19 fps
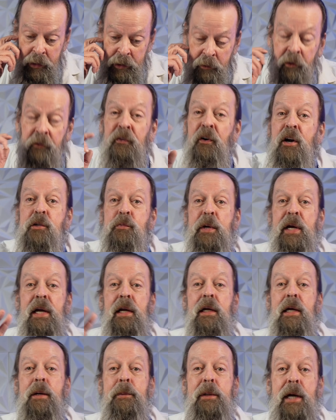Well, first we can
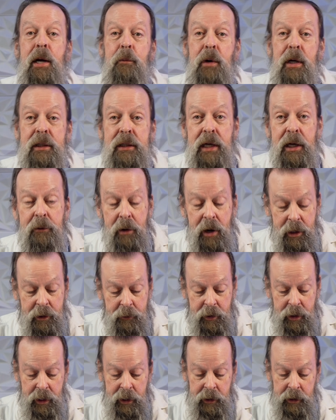eliminate one thing right
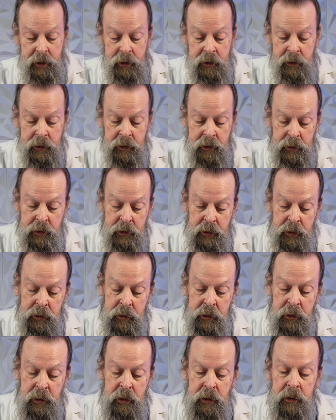away.
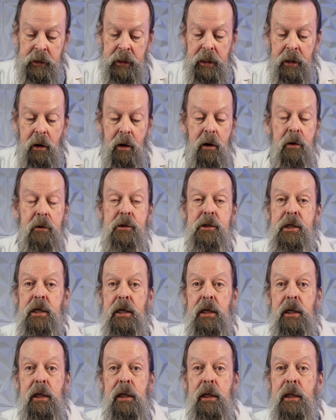The ROG
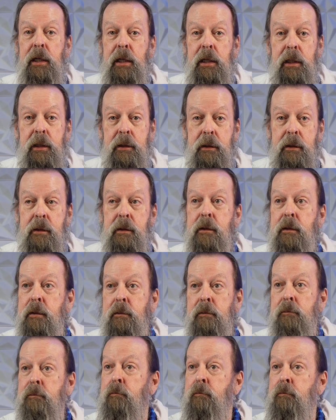is,